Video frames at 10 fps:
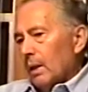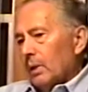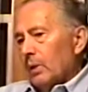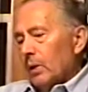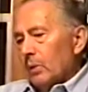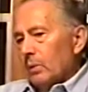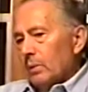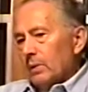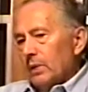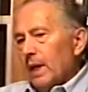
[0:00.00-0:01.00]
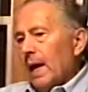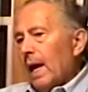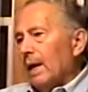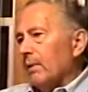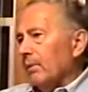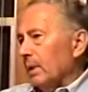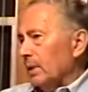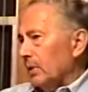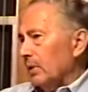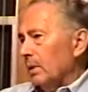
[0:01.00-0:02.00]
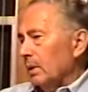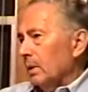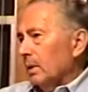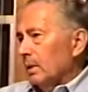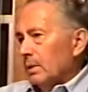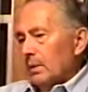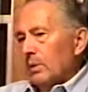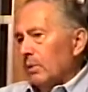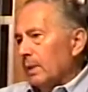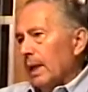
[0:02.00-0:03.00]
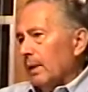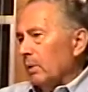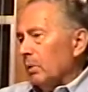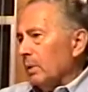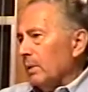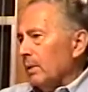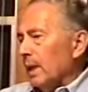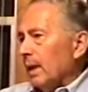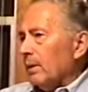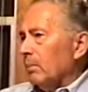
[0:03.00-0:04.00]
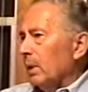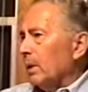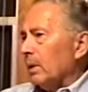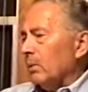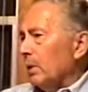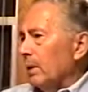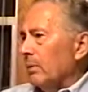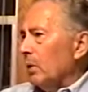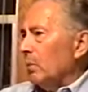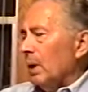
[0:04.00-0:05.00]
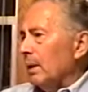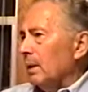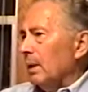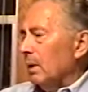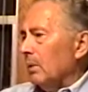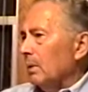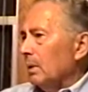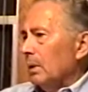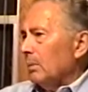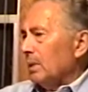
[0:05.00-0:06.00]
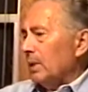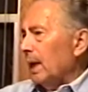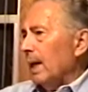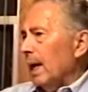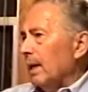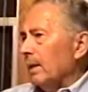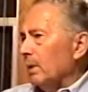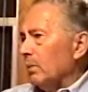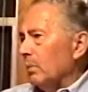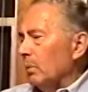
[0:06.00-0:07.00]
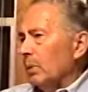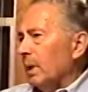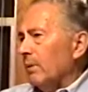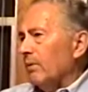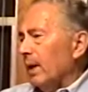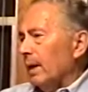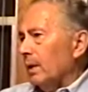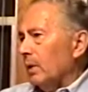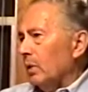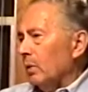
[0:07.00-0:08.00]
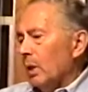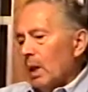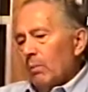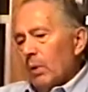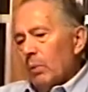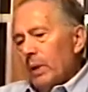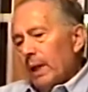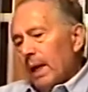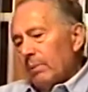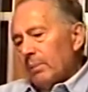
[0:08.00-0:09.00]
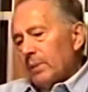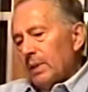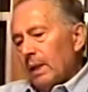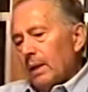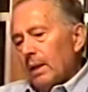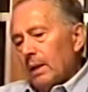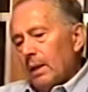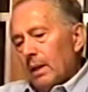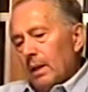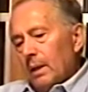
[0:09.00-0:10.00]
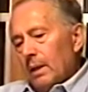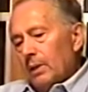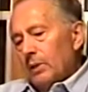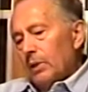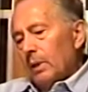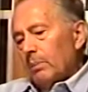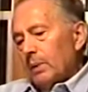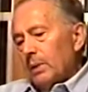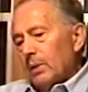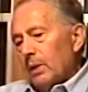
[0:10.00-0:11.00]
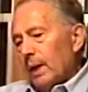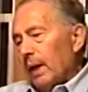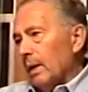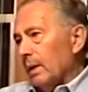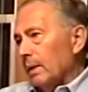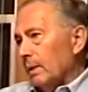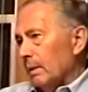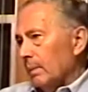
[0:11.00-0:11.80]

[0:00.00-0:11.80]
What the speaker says: you know, stay out of this. You can take North and South America, whatever you want, you know. But stay out of this. We're not fighting you. But we kept sending ships to England